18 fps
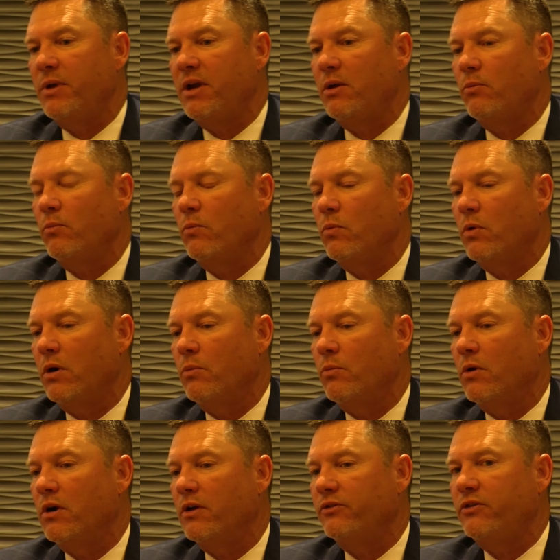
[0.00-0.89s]
being what it
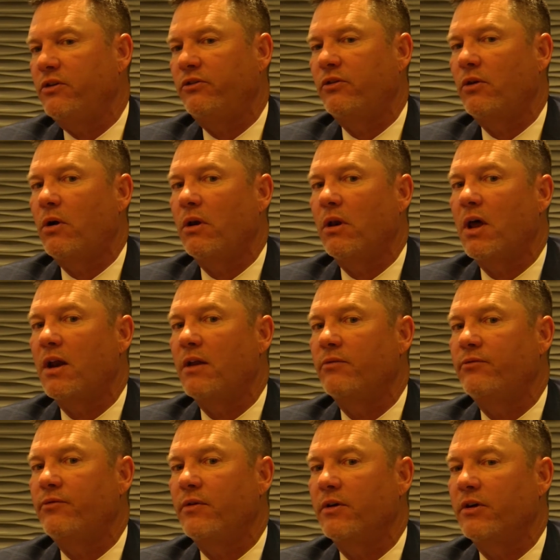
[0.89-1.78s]
was, you saw a lot
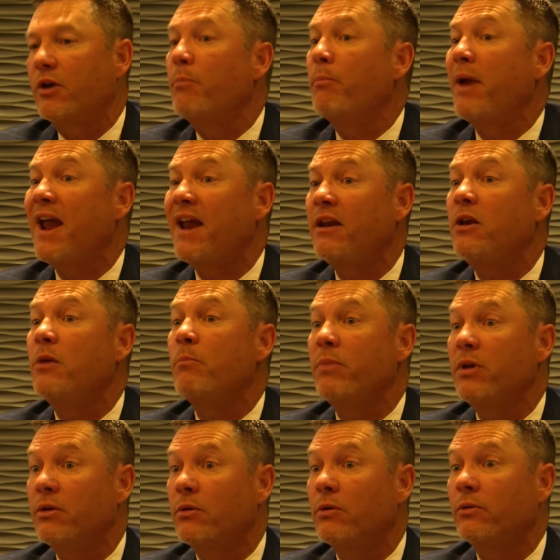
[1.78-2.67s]
of companion
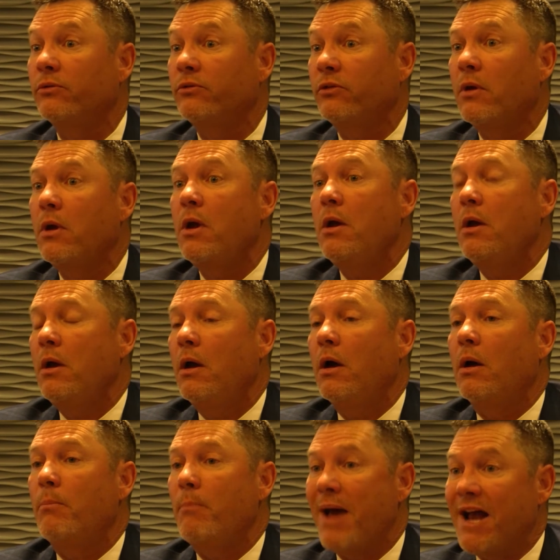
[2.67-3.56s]
bills
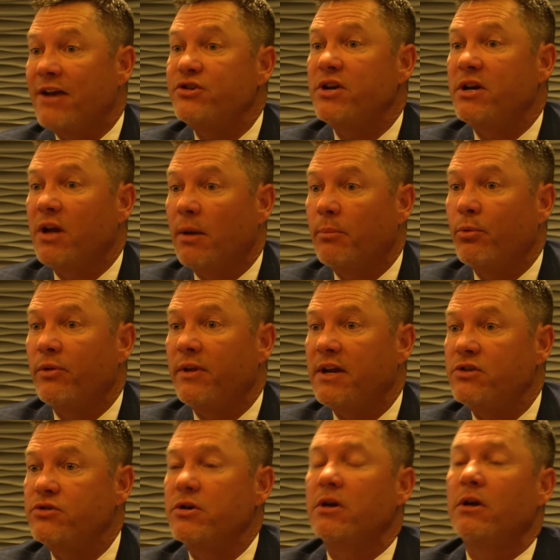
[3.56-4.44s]
matching up with
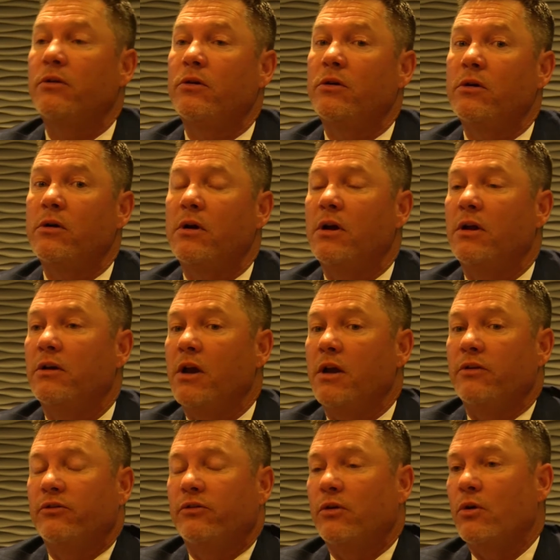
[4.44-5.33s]
each other,
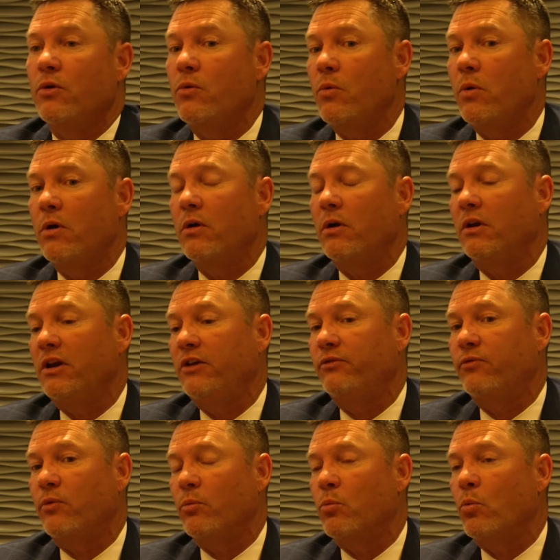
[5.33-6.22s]
and so at
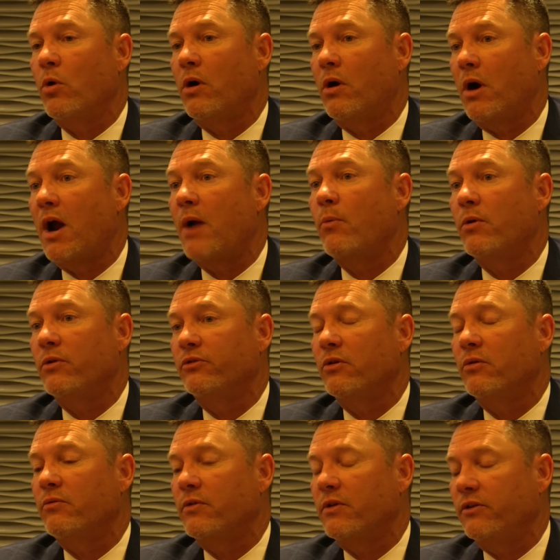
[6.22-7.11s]
least for where I was
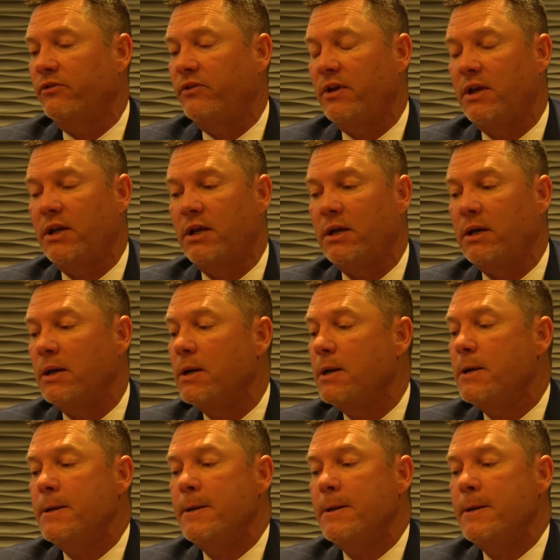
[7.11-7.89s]
over in the Senate,